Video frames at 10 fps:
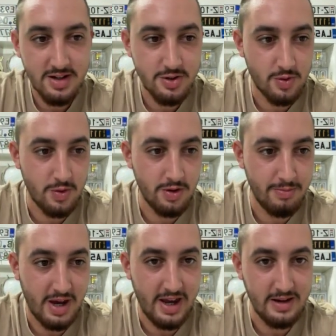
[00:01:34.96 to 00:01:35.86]
controlled
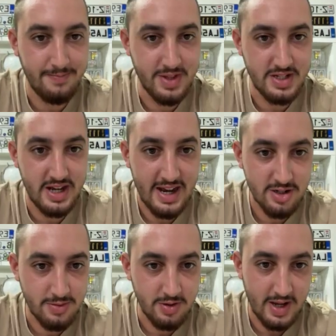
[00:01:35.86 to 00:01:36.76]
by this
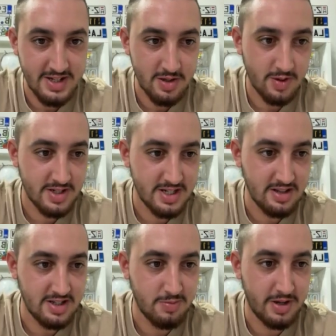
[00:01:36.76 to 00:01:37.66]
attribute. As you can see,
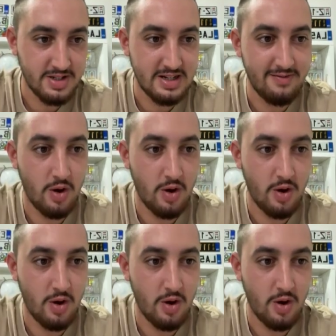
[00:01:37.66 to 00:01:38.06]
these buttons have